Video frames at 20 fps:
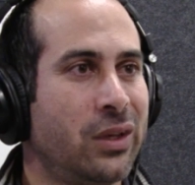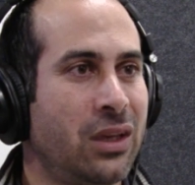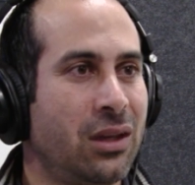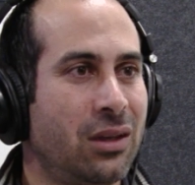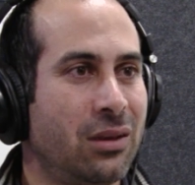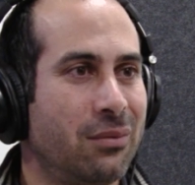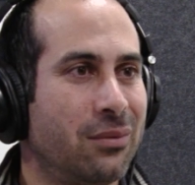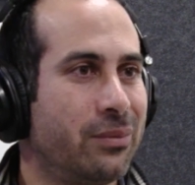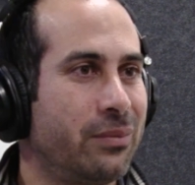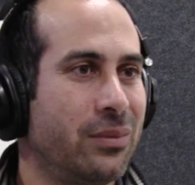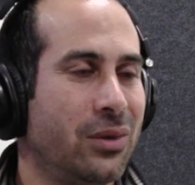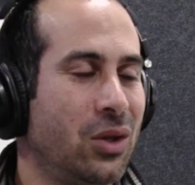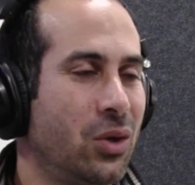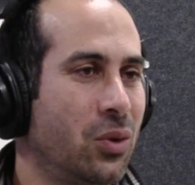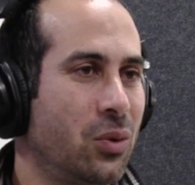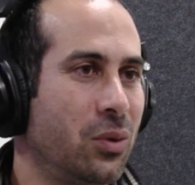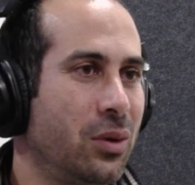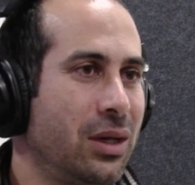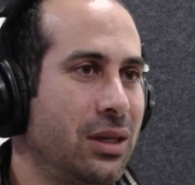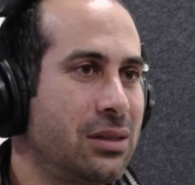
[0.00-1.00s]
me,
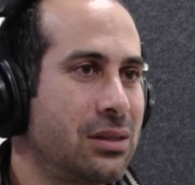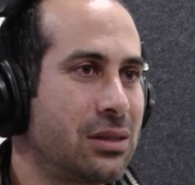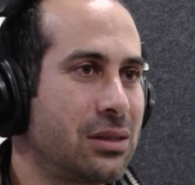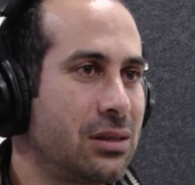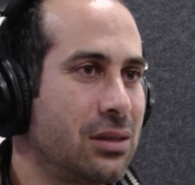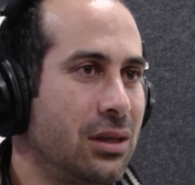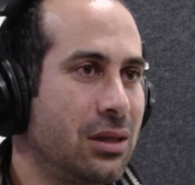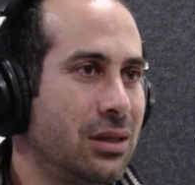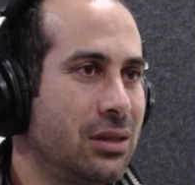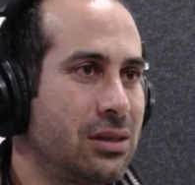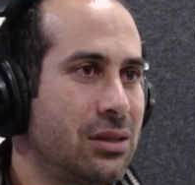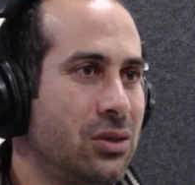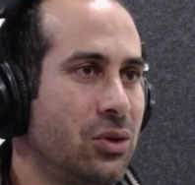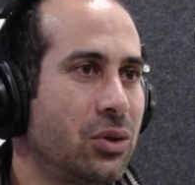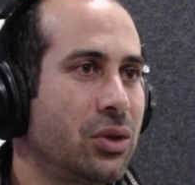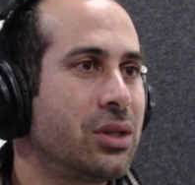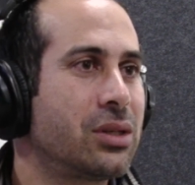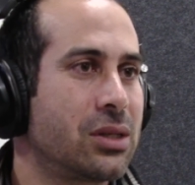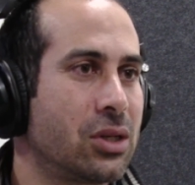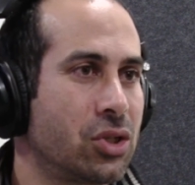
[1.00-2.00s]
it's your
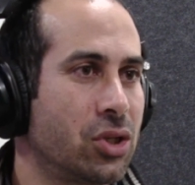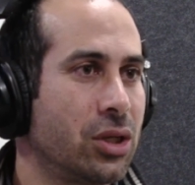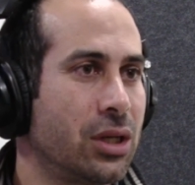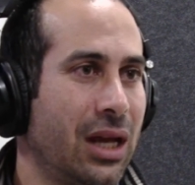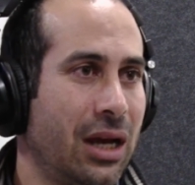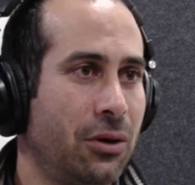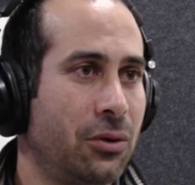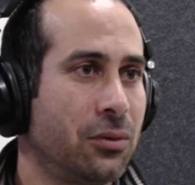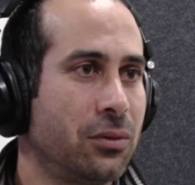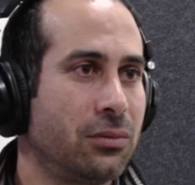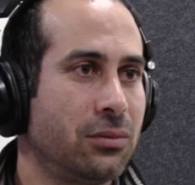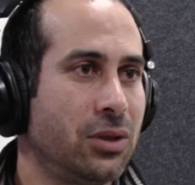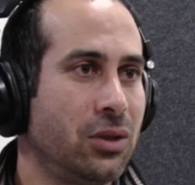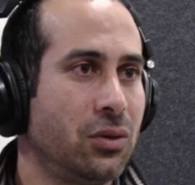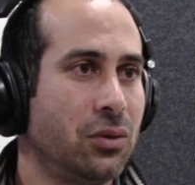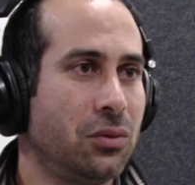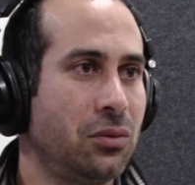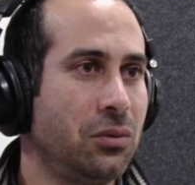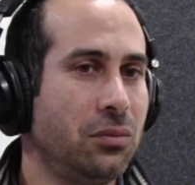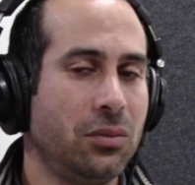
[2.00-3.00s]
decision now.
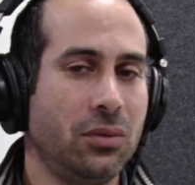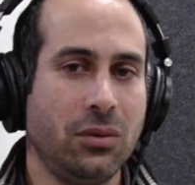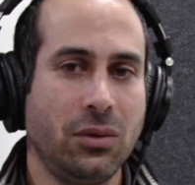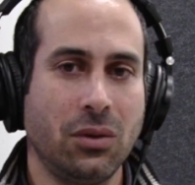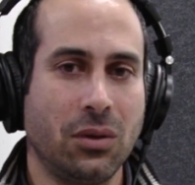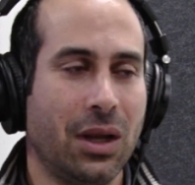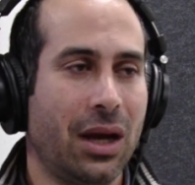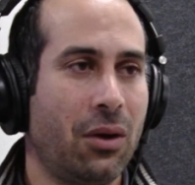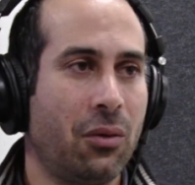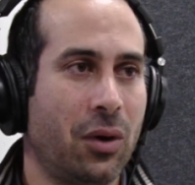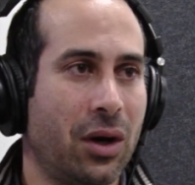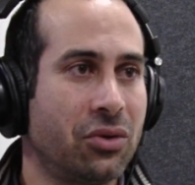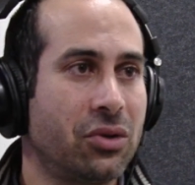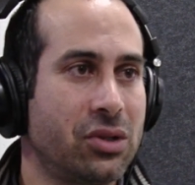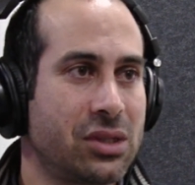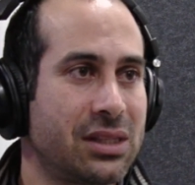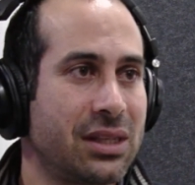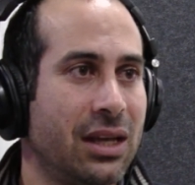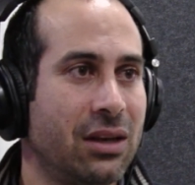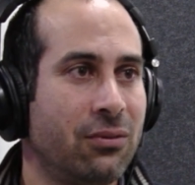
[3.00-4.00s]
You now
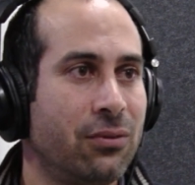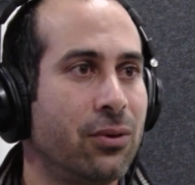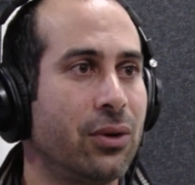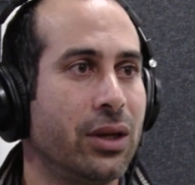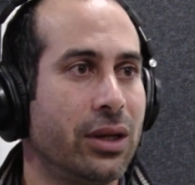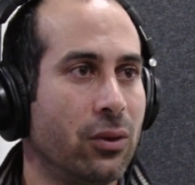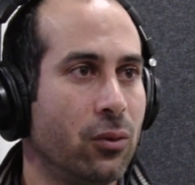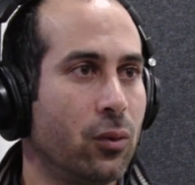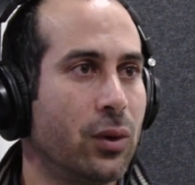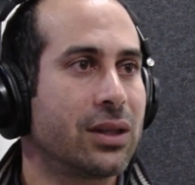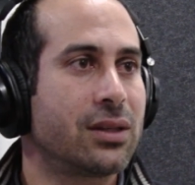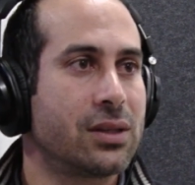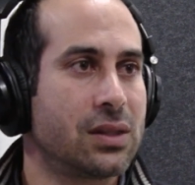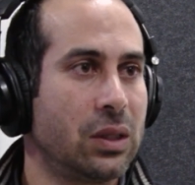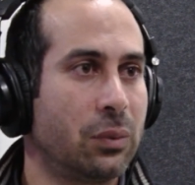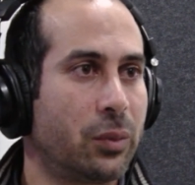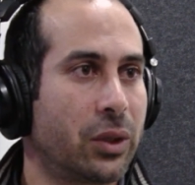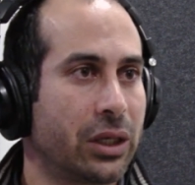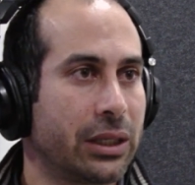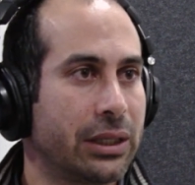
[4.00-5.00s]
understand fully what is
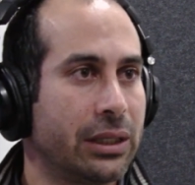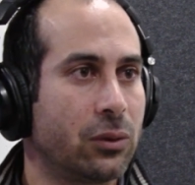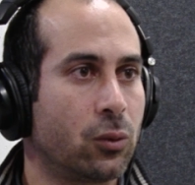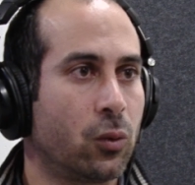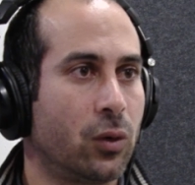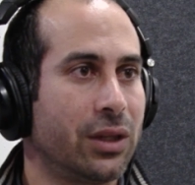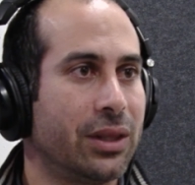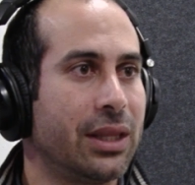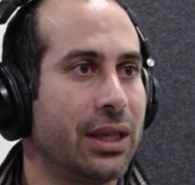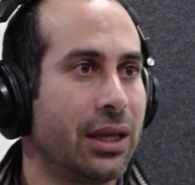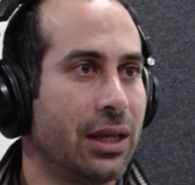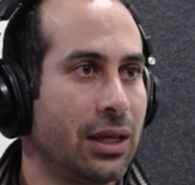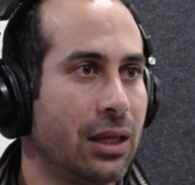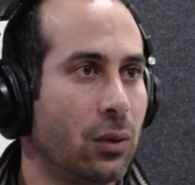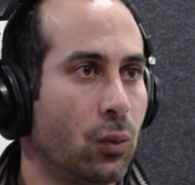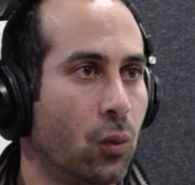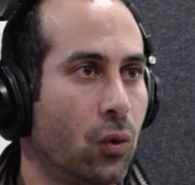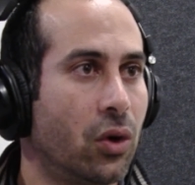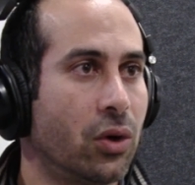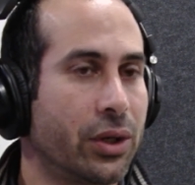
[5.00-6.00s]
the market, what
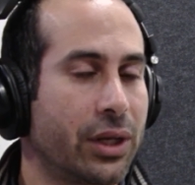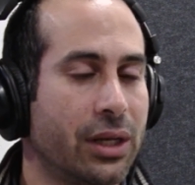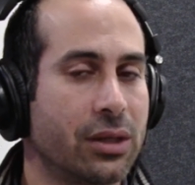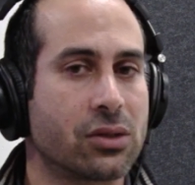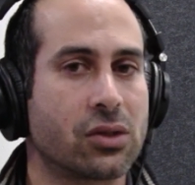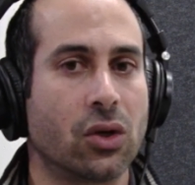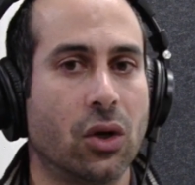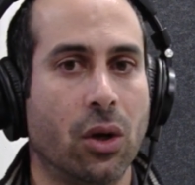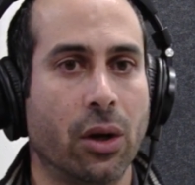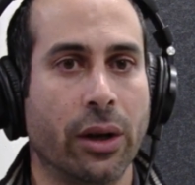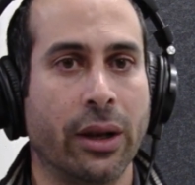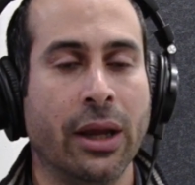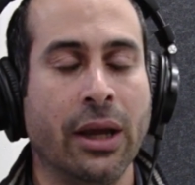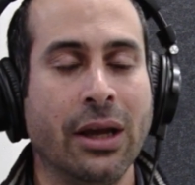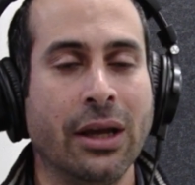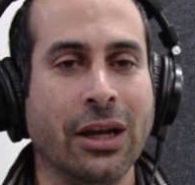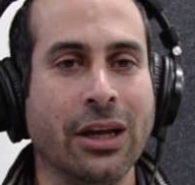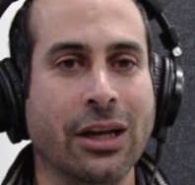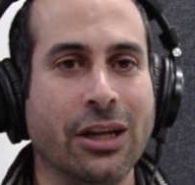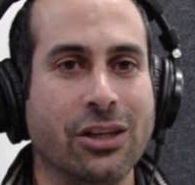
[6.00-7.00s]
they want, and so on.
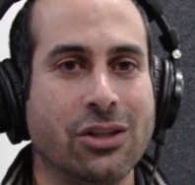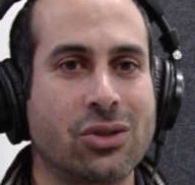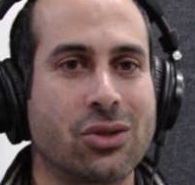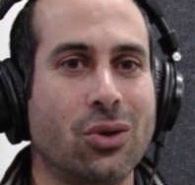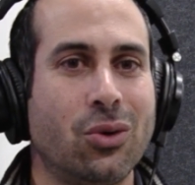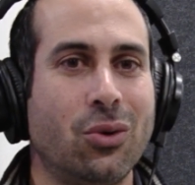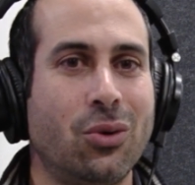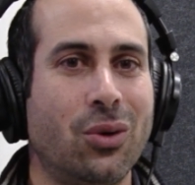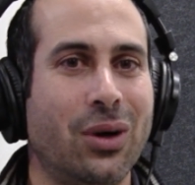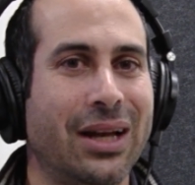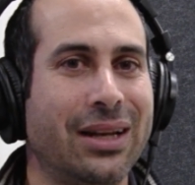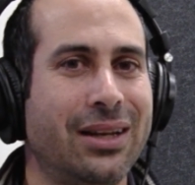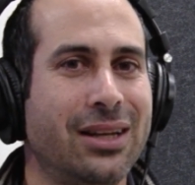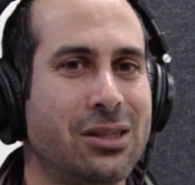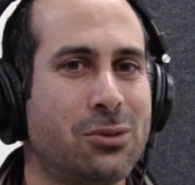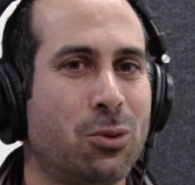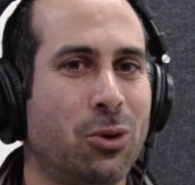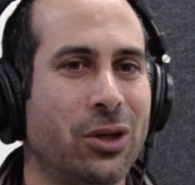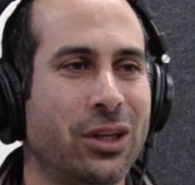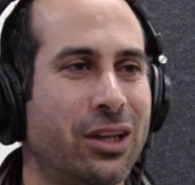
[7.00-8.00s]
So at
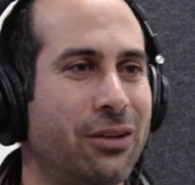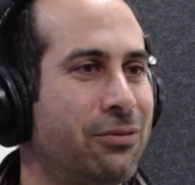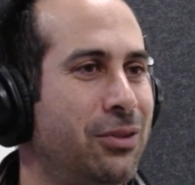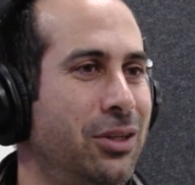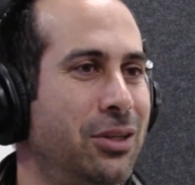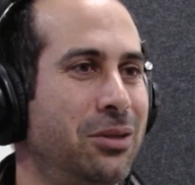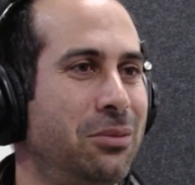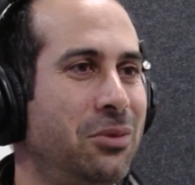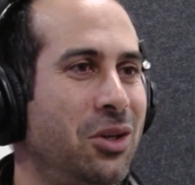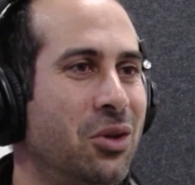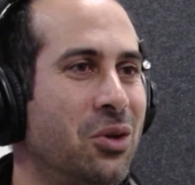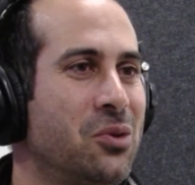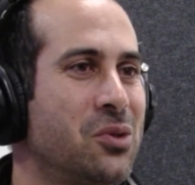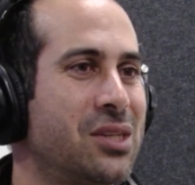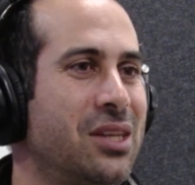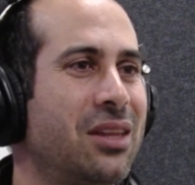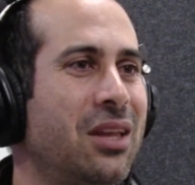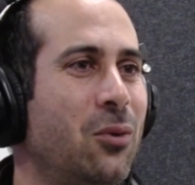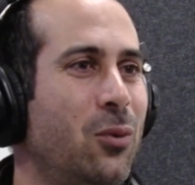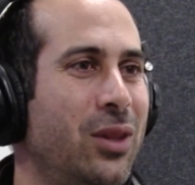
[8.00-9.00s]
this point, after
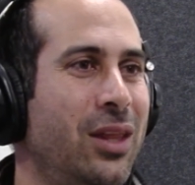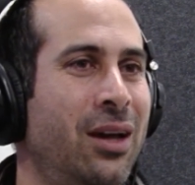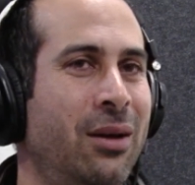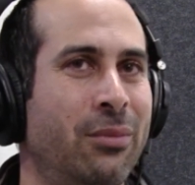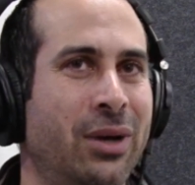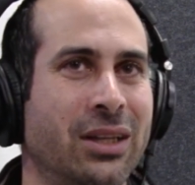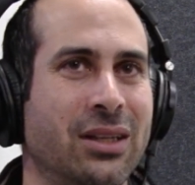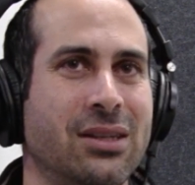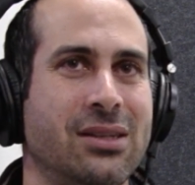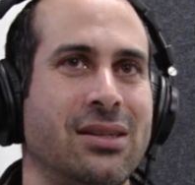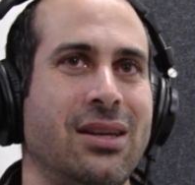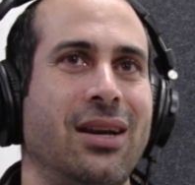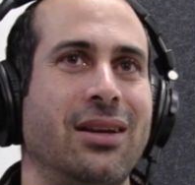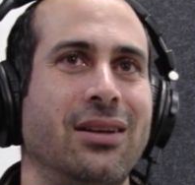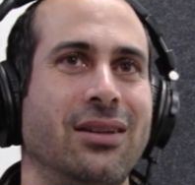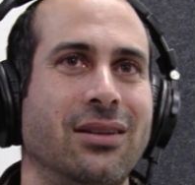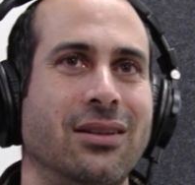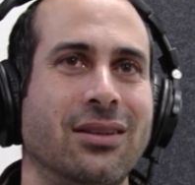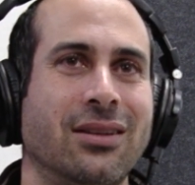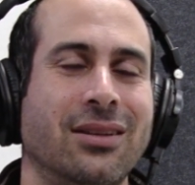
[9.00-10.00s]
sitting with him, I
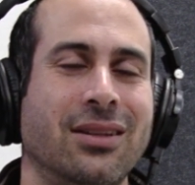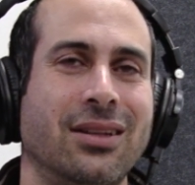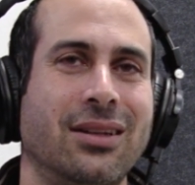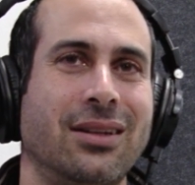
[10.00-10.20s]
decided,